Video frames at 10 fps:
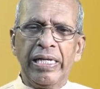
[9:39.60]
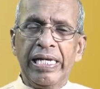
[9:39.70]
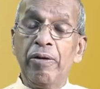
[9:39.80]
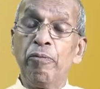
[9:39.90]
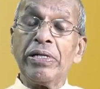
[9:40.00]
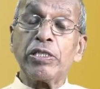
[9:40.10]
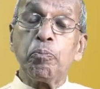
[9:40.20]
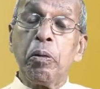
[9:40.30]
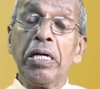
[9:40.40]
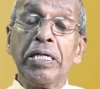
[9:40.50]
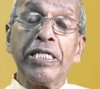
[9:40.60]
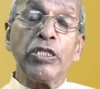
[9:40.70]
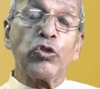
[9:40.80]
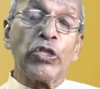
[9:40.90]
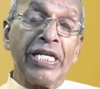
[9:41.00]
He whispered
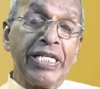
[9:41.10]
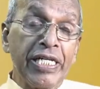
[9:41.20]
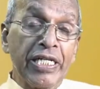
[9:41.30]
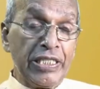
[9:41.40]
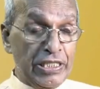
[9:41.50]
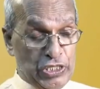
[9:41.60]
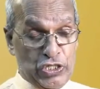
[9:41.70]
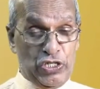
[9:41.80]
into the ears